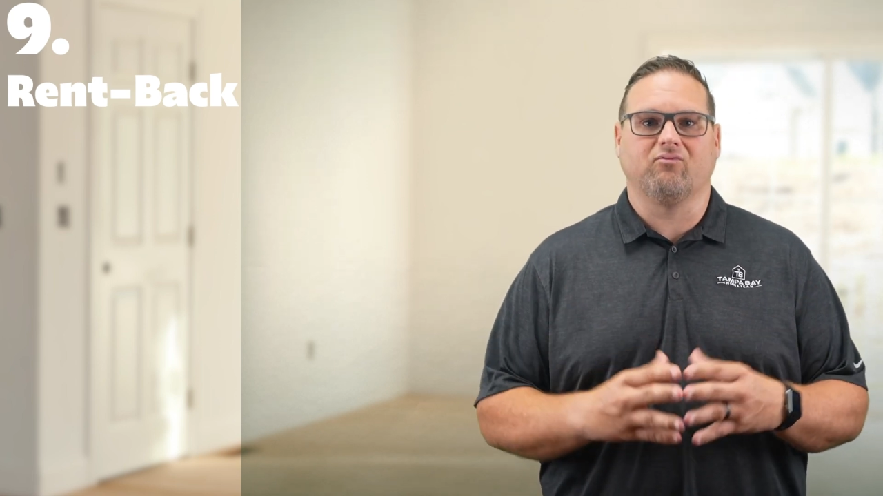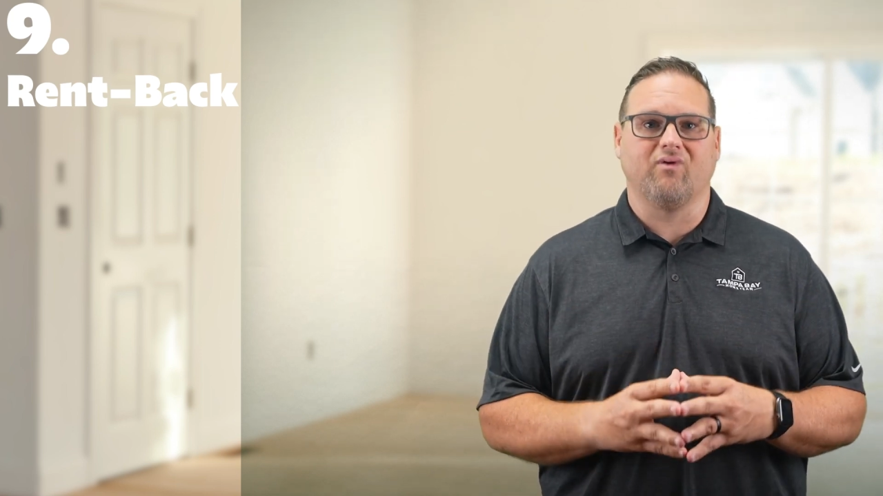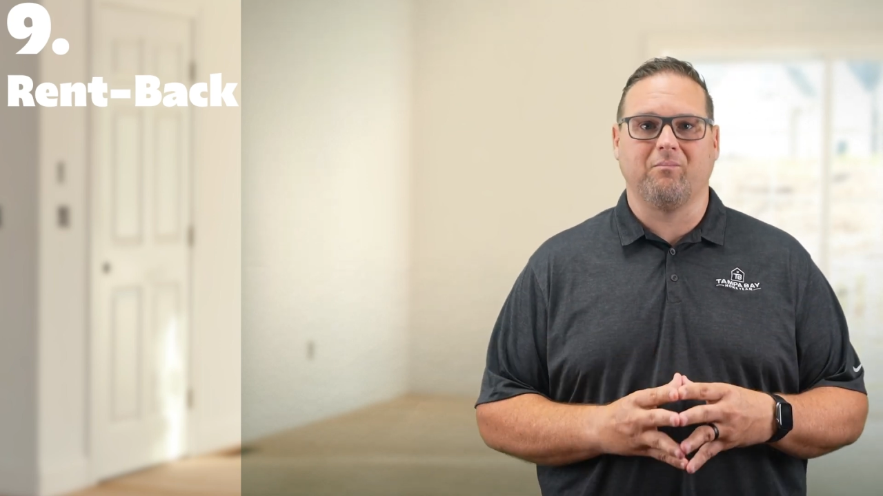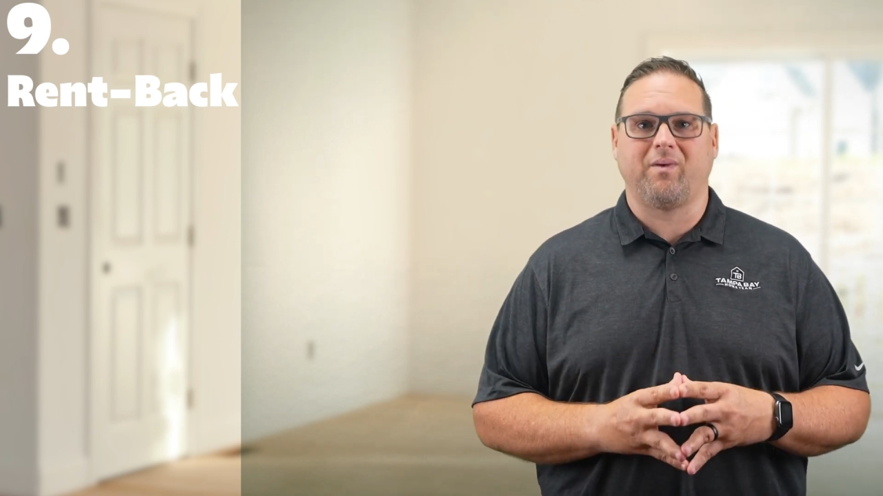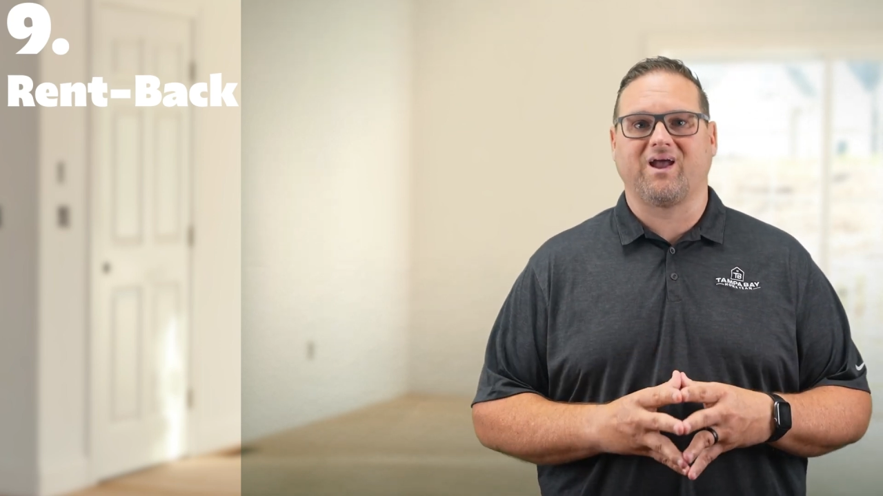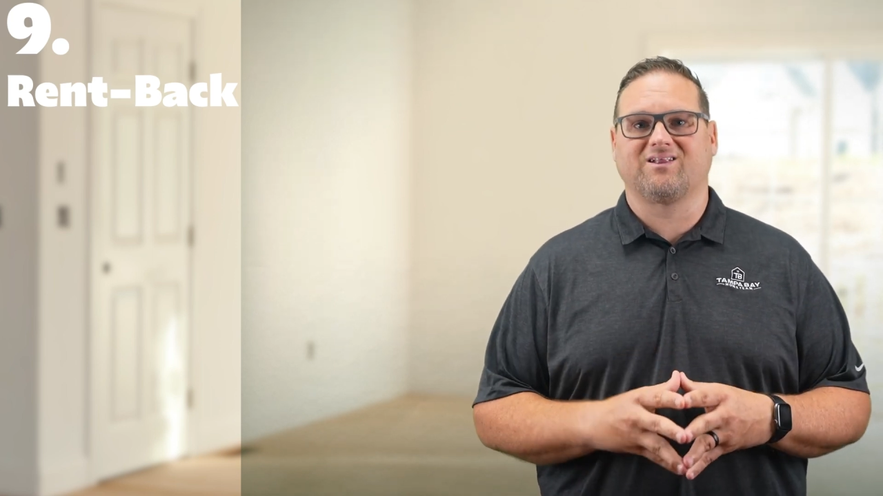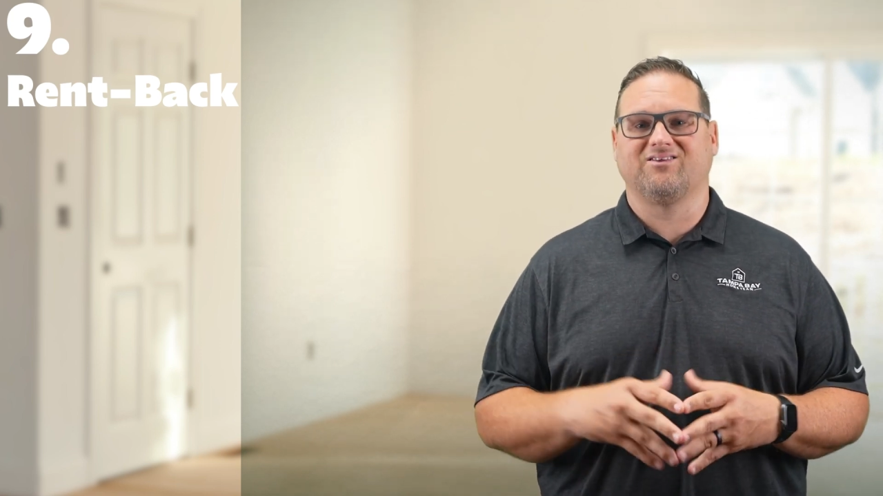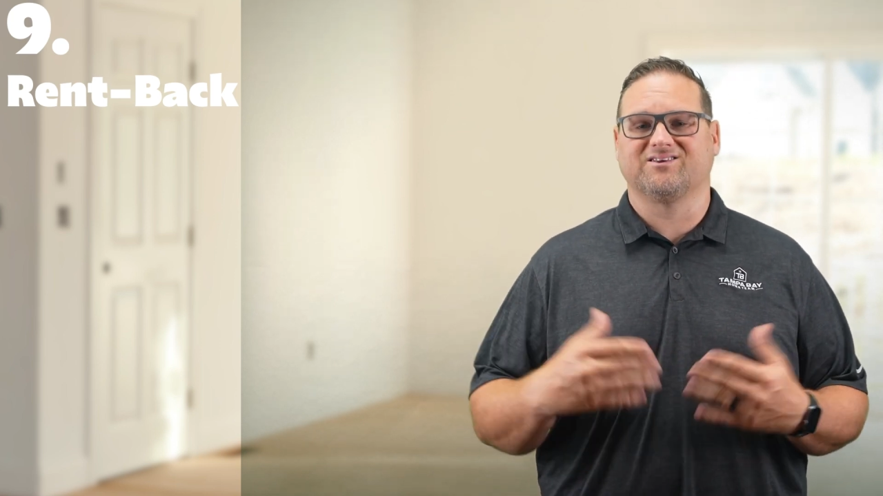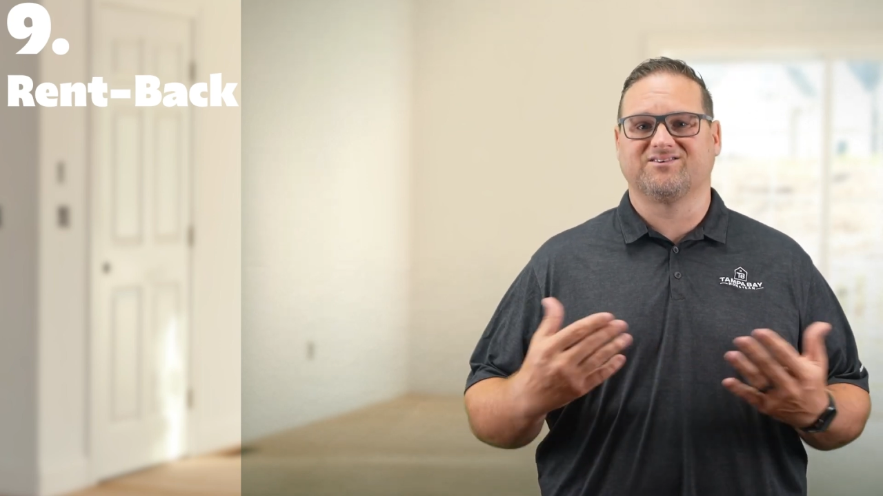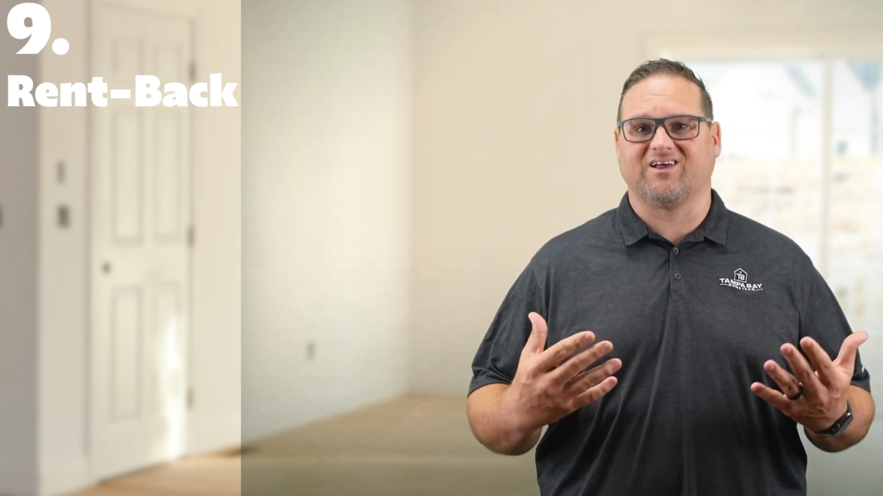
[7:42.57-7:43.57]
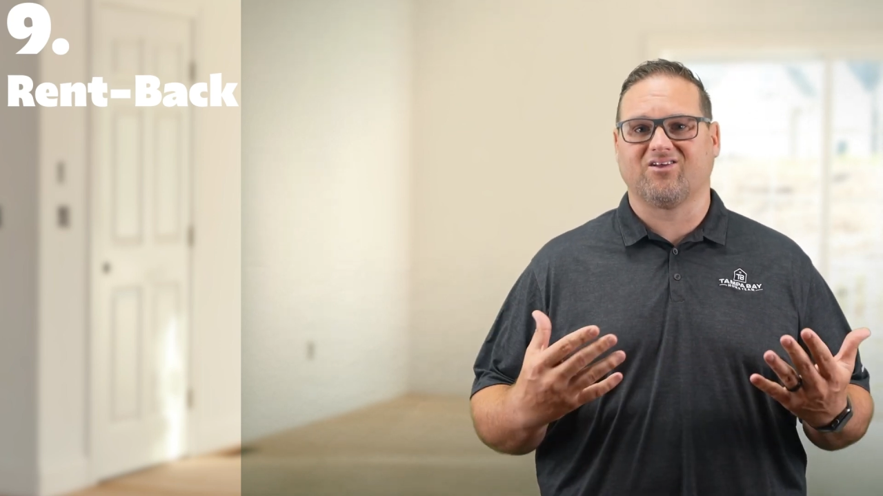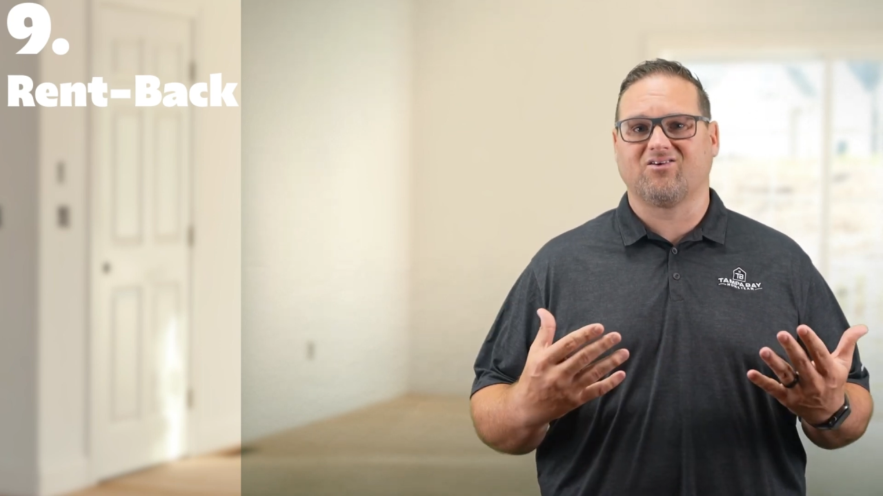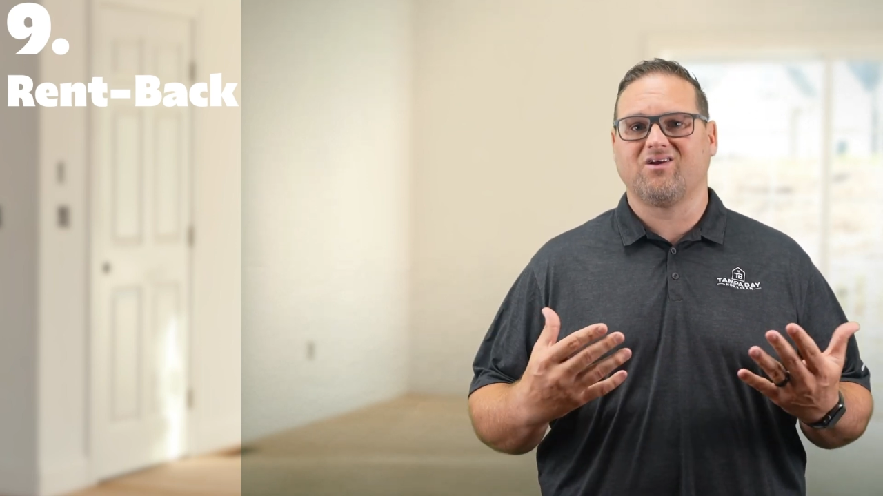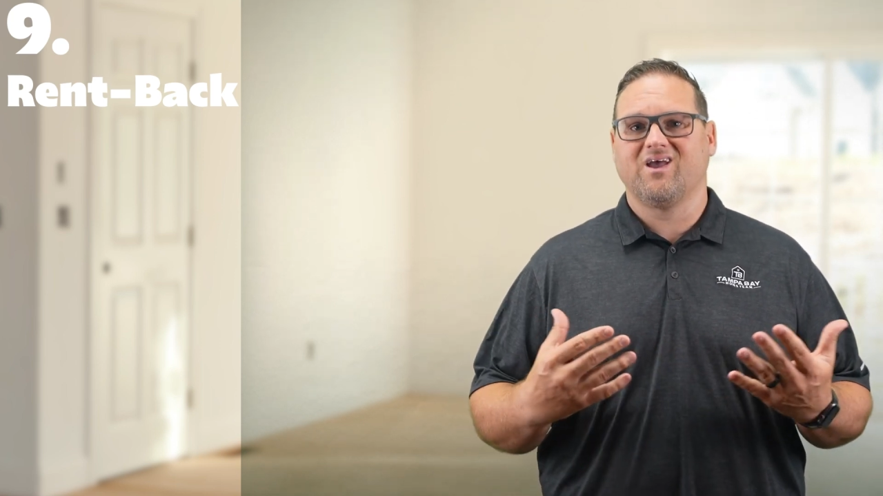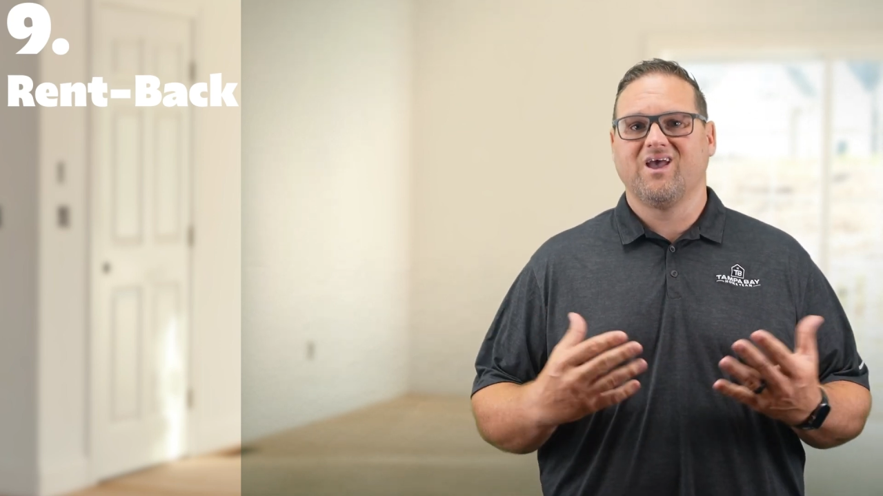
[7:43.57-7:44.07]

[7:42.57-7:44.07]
rent back to the seller